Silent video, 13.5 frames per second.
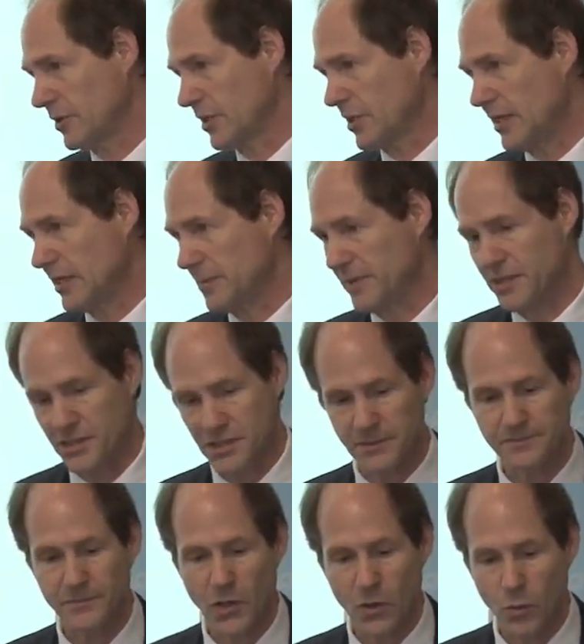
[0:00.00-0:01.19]
economists
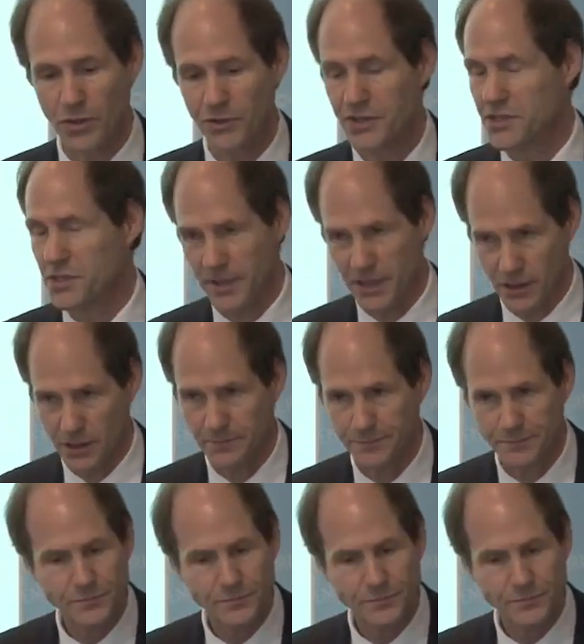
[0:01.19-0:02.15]
will disappear.